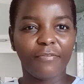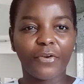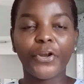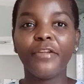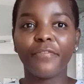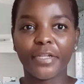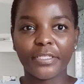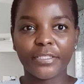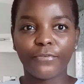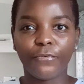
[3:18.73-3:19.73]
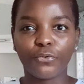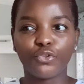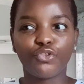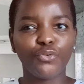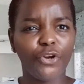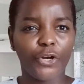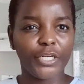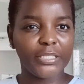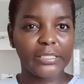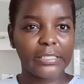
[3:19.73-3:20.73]
cravings for sugary
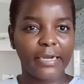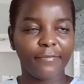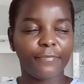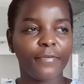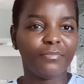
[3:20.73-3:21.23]
stuff.